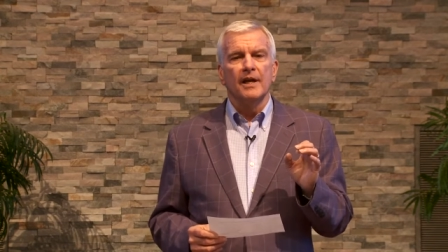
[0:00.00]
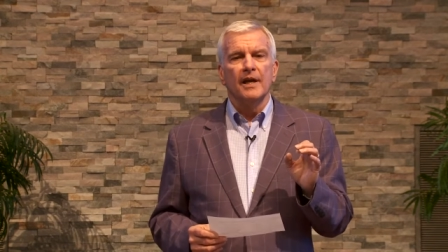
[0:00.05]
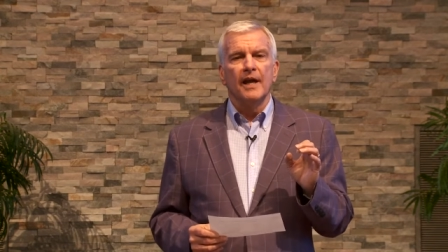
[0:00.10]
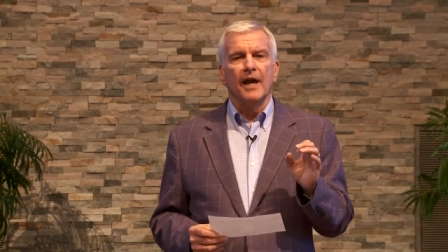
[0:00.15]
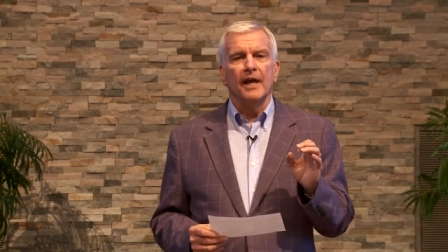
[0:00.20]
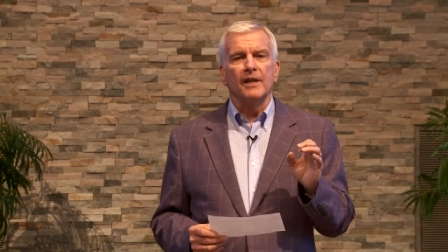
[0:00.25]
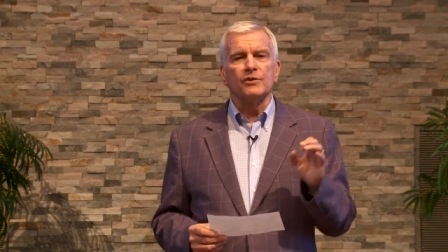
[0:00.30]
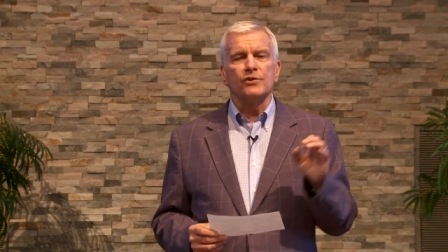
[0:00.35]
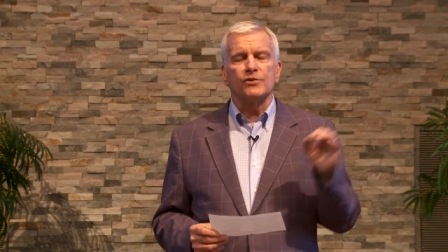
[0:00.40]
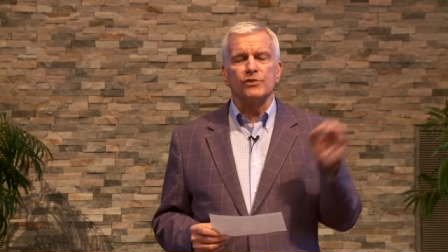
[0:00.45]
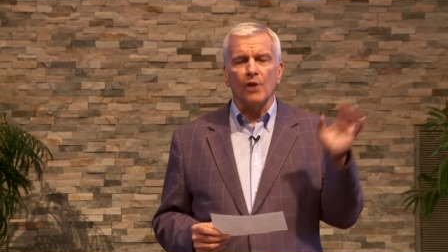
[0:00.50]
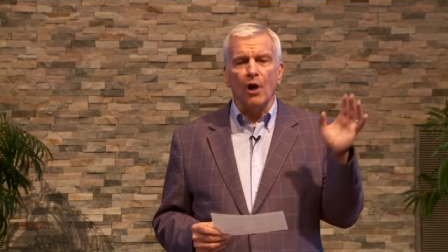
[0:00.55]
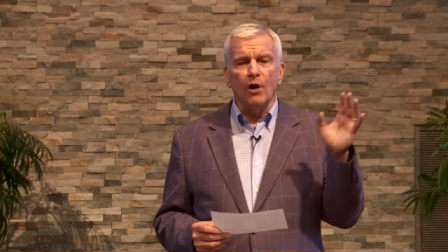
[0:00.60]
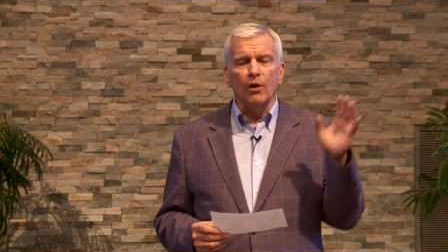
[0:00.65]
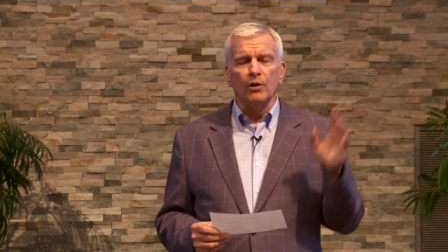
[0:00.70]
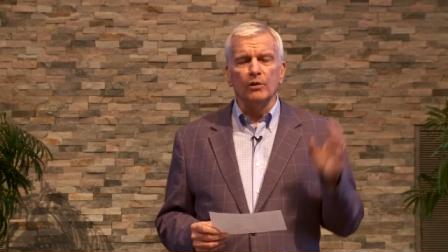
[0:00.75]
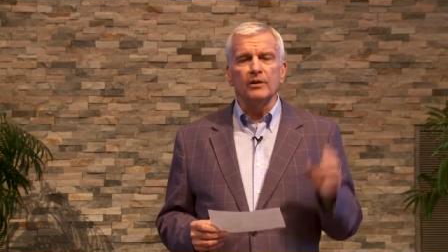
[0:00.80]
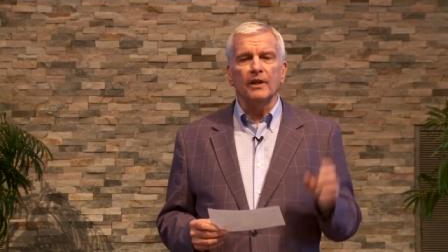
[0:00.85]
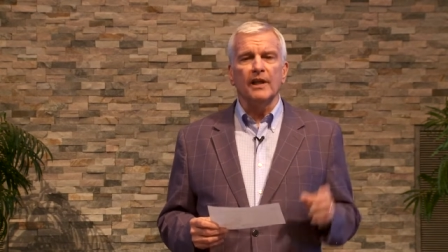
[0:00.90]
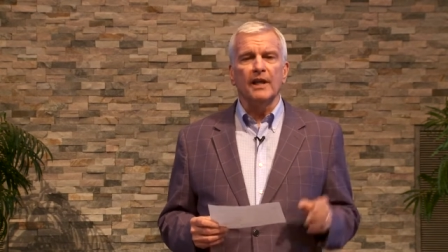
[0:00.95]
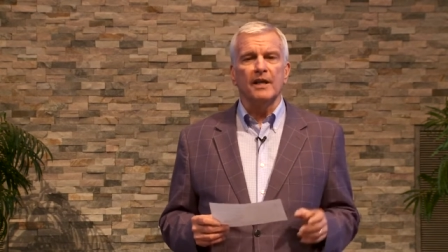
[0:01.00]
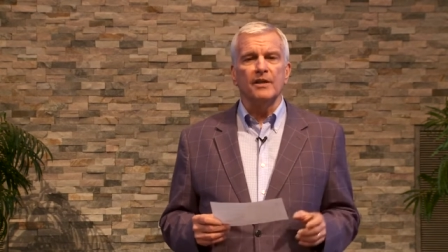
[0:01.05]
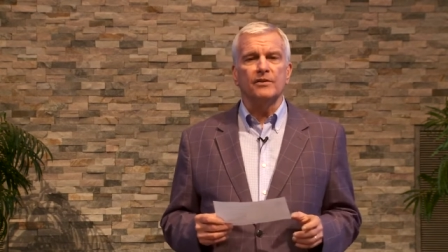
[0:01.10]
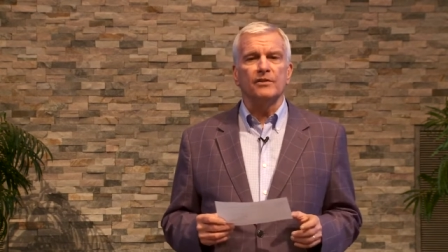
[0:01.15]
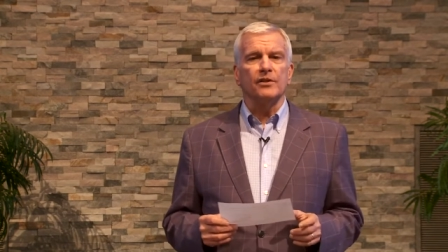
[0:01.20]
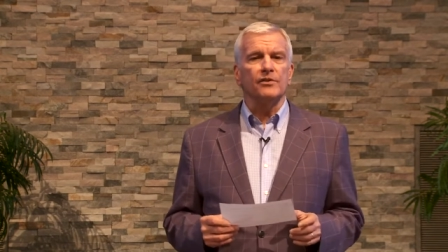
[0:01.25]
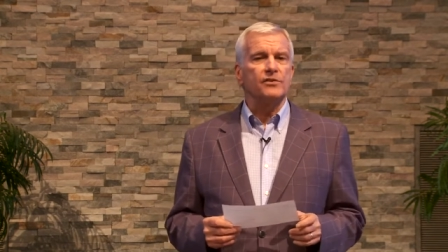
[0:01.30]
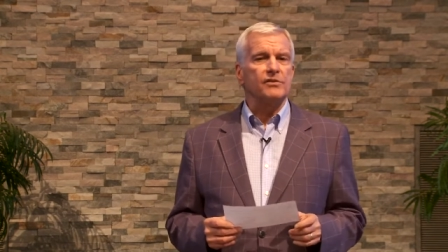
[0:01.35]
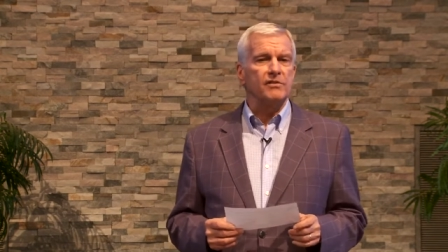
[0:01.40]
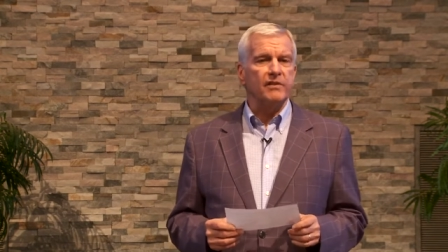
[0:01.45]
and sold
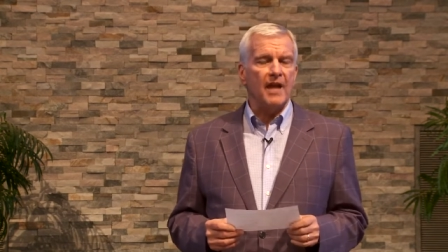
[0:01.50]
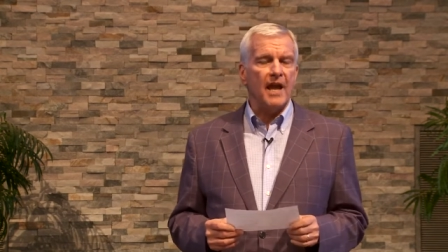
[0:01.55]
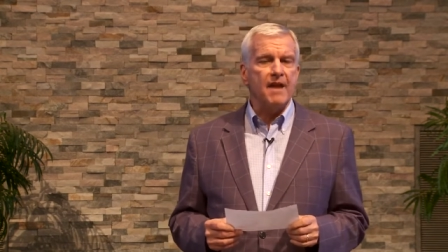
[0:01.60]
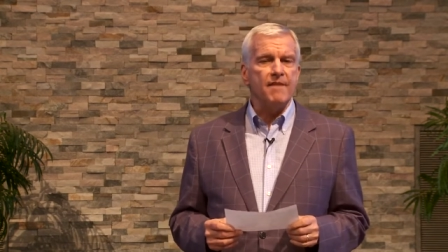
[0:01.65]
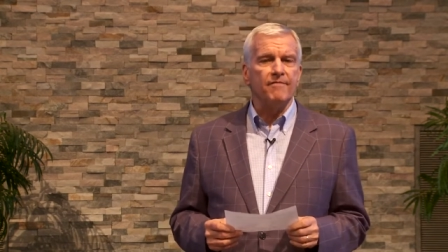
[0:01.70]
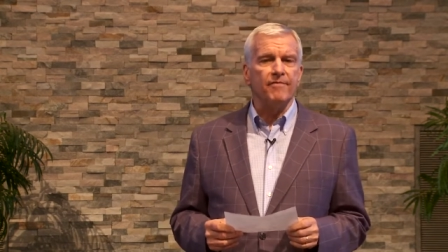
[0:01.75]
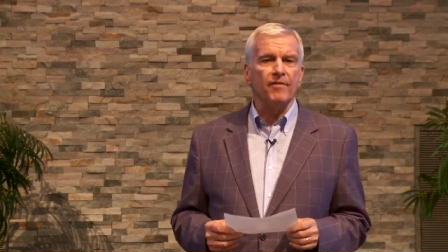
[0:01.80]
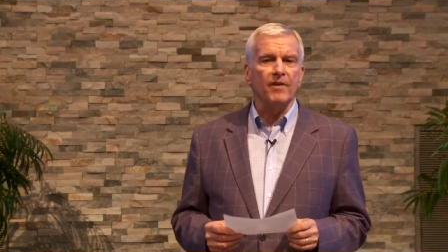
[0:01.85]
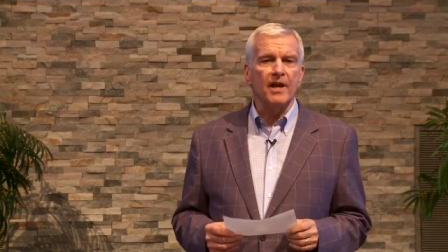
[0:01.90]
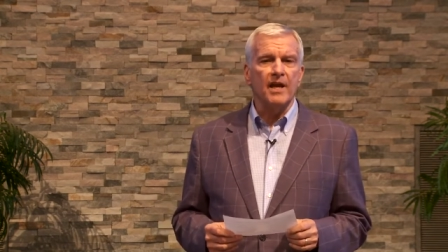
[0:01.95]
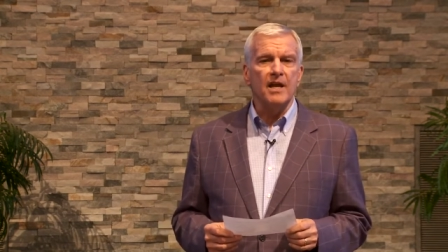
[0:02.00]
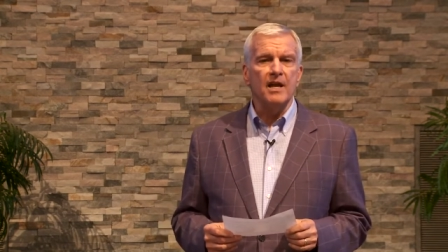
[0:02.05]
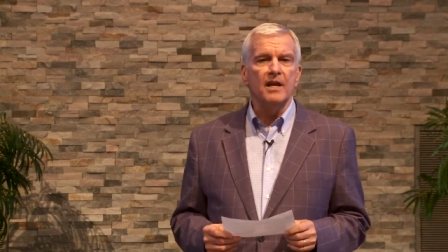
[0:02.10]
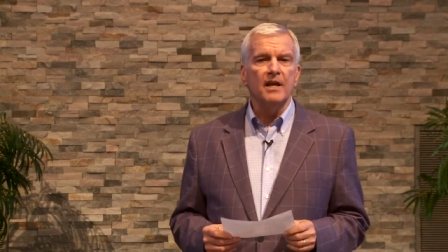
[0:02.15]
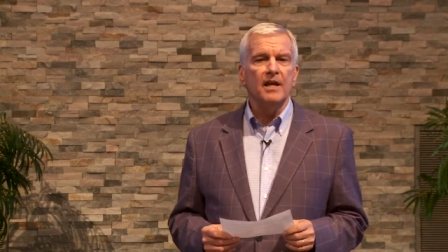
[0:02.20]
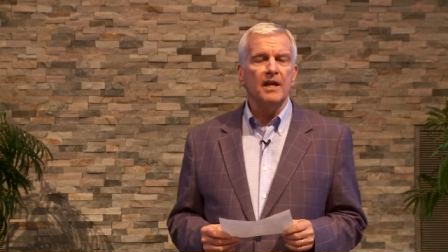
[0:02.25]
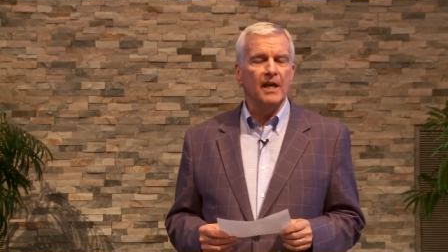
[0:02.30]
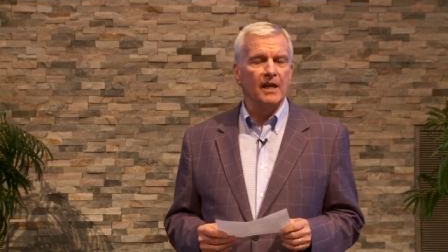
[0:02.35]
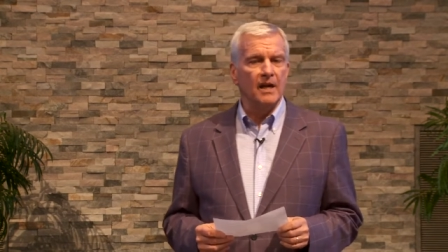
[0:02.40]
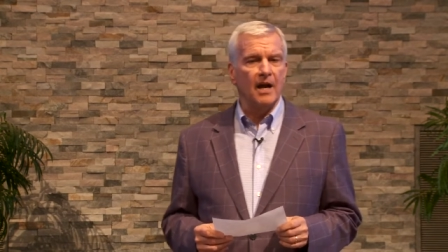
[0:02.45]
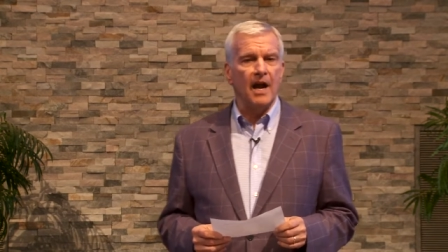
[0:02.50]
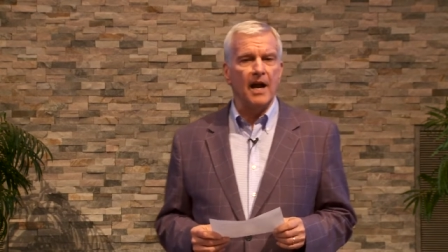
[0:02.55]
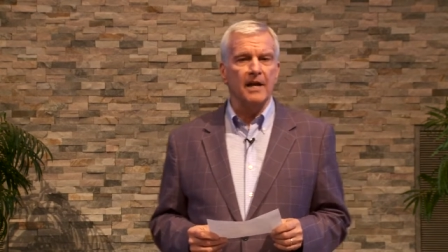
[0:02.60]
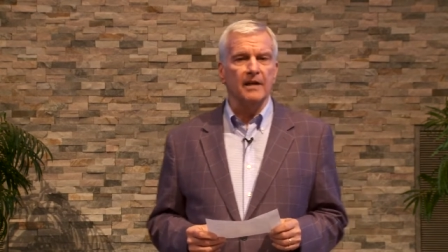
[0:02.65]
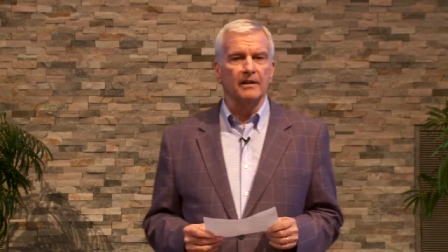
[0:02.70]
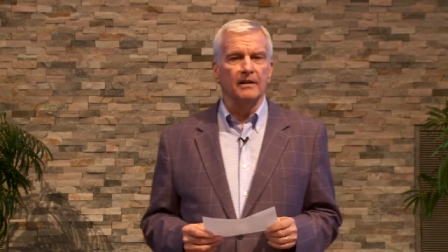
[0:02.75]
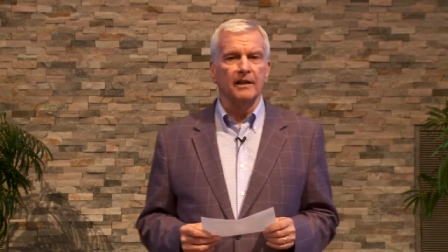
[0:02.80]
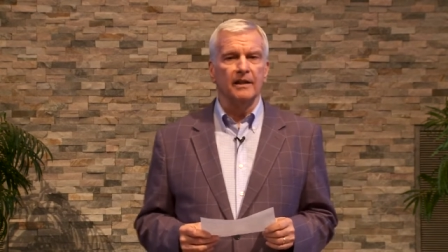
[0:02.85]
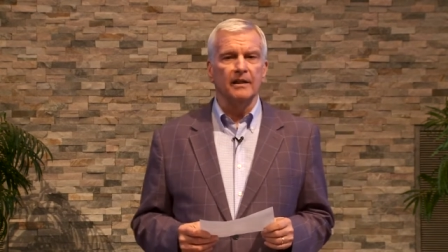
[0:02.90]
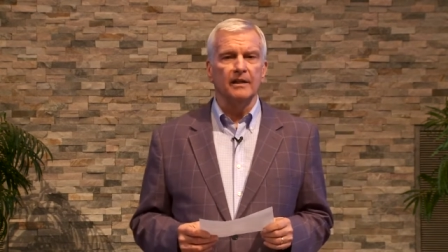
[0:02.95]
into slavery in
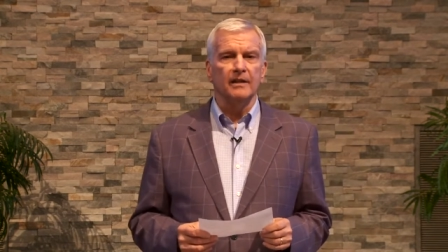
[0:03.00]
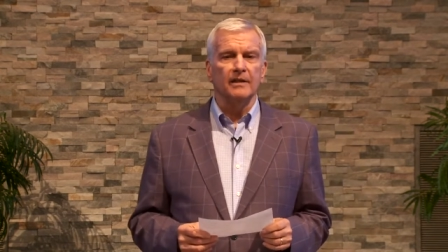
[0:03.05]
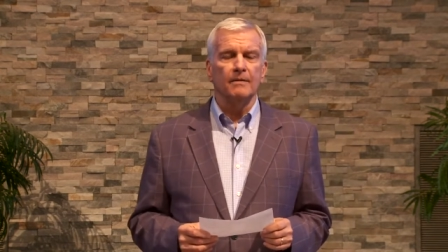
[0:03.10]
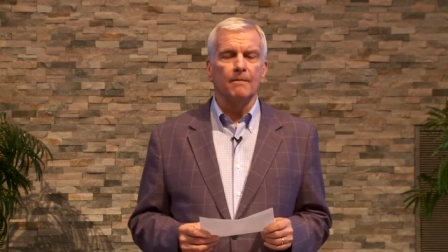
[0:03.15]
Ireland.